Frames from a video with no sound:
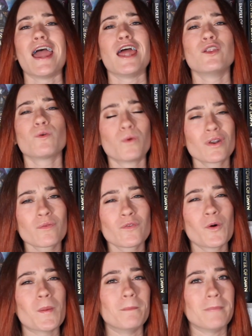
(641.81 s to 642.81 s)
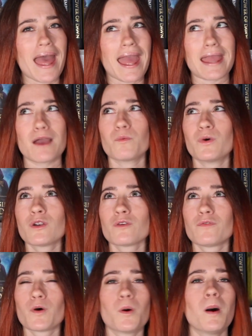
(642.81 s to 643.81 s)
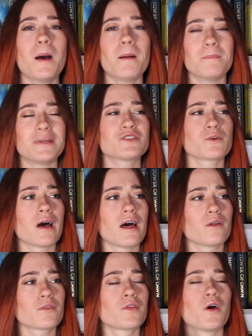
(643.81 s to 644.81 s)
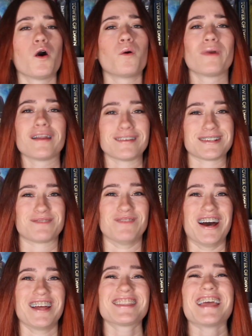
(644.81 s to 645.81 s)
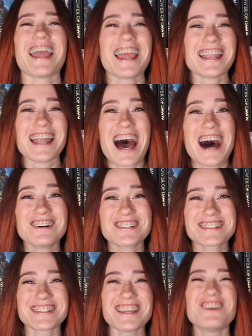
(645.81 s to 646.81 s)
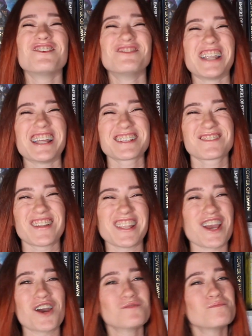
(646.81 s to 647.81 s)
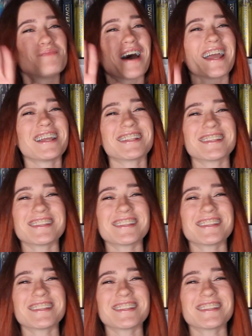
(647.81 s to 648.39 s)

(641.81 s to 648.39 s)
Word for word: and a wonderful May, a wonderful mental health awareness month, and I will see you in my next video. Bye.